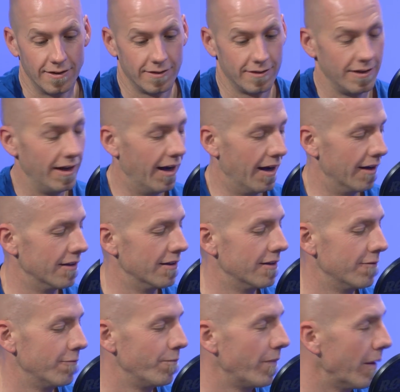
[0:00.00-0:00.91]
yeah.
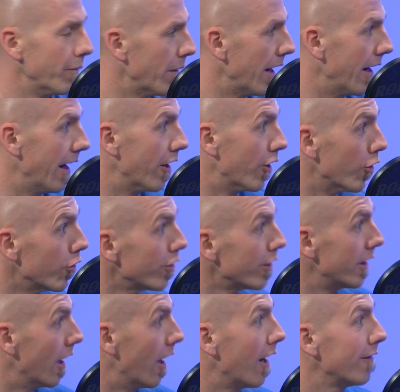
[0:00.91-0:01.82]
But
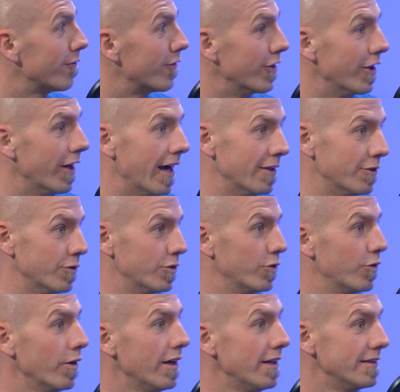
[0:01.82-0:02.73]
early on for you guys, it's
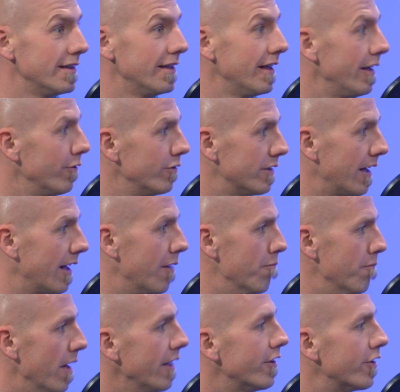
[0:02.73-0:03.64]
crazy. He was like a
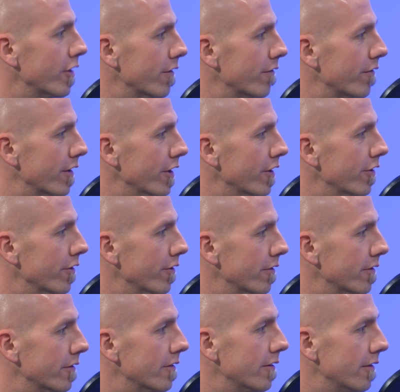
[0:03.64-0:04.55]
mentor for you,
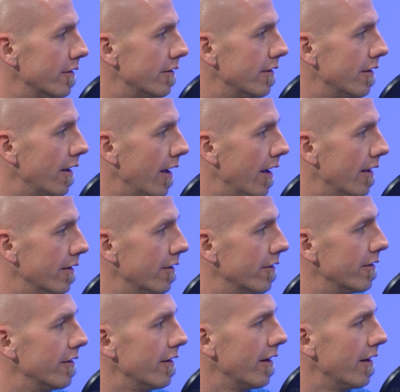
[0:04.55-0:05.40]
and